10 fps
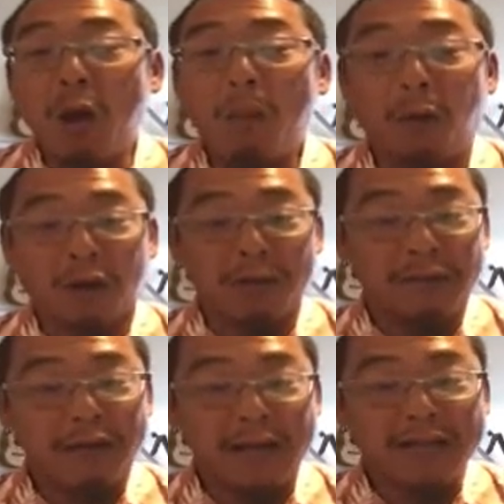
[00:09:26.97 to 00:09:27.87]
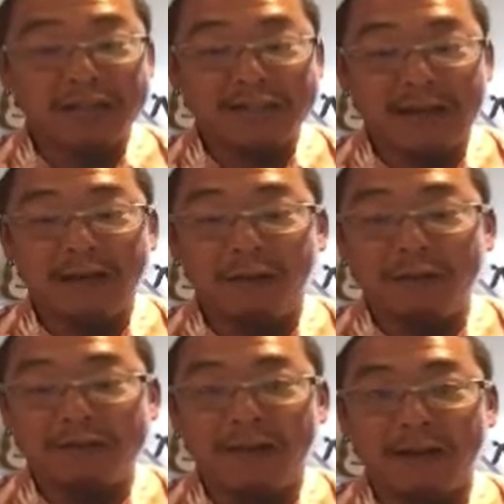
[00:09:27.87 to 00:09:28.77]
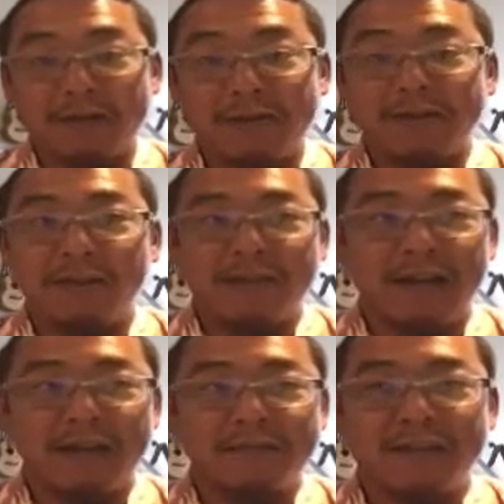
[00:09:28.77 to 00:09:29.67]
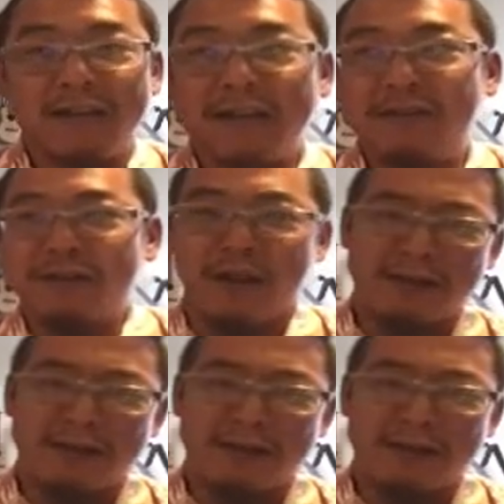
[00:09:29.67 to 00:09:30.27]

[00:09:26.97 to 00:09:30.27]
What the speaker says: More communication is not always better. So sometimes you take a